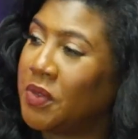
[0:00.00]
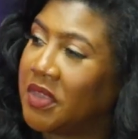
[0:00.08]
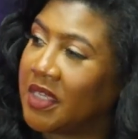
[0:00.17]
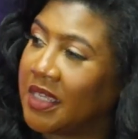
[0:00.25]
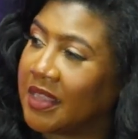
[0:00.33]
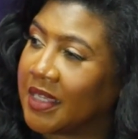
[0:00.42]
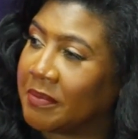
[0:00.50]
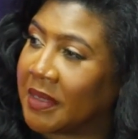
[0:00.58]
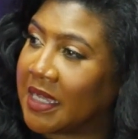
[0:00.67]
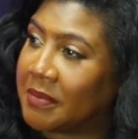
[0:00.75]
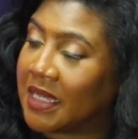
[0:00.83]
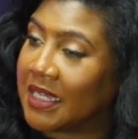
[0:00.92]
think that
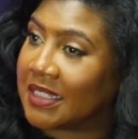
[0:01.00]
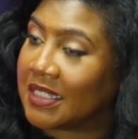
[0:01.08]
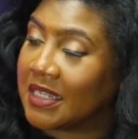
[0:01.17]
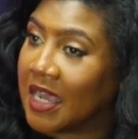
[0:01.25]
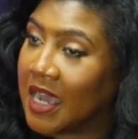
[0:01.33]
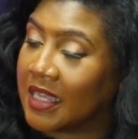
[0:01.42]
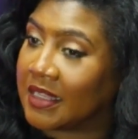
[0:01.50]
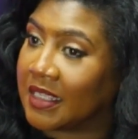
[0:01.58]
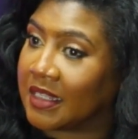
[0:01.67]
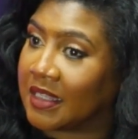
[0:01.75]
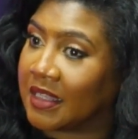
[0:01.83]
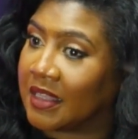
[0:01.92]
maybe it's not
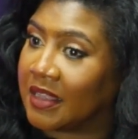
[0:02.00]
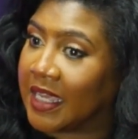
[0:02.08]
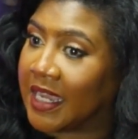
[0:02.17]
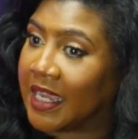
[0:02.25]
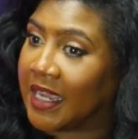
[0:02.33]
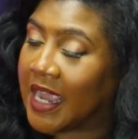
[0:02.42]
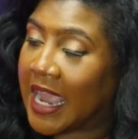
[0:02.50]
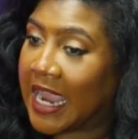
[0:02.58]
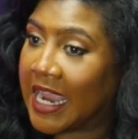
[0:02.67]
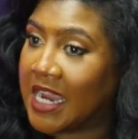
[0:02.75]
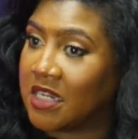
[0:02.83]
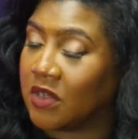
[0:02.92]
that they
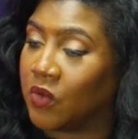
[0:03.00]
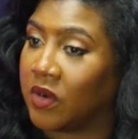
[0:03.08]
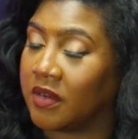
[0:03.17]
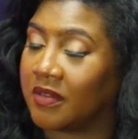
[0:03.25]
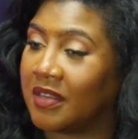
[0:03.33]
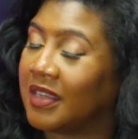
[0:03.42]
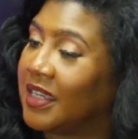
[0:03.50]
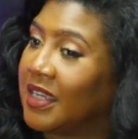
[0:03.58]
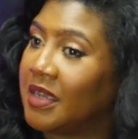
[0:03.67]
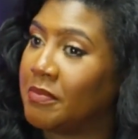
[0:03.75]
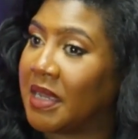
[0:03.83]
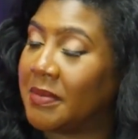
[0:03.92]
hate or
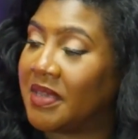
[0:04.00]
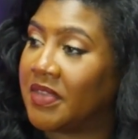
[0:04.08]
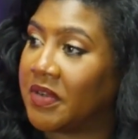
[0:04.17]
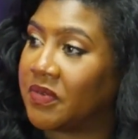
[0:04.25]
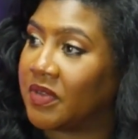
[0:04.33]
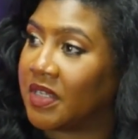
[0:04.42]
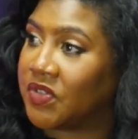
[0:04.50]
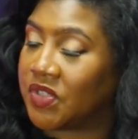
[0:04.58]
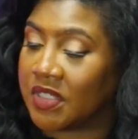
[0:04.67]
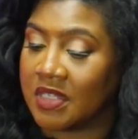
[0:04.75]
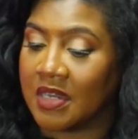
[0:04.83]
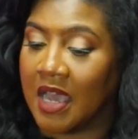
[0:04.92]
maybe they it's
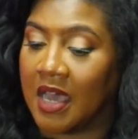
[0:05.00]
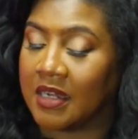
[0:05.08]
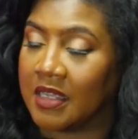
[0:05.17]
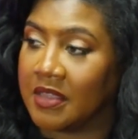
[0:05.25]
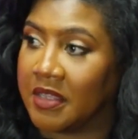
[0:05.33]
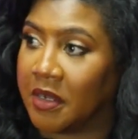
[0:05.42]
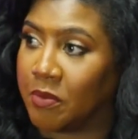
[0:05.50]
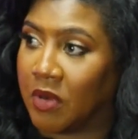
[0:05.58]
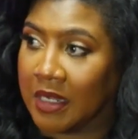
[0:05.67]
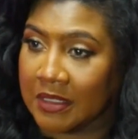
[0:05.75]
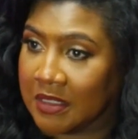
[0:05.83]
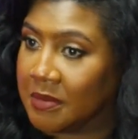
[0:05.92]
just not in their
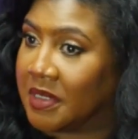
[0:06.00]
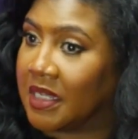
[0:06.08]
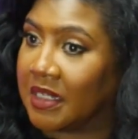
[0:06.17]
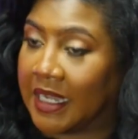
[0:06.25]
proximity?